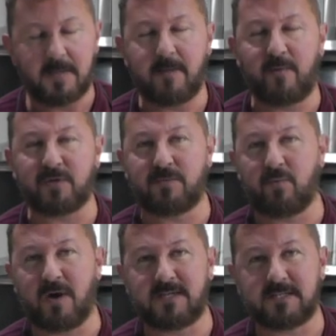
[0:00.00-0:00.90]
the body
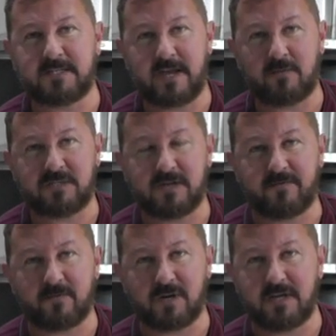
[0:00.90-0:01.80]
breaks it down
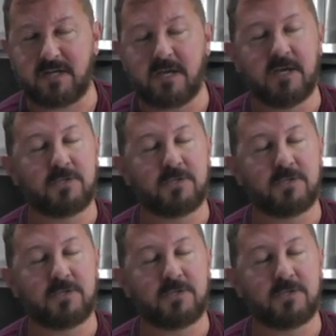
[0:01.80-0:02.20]
differently,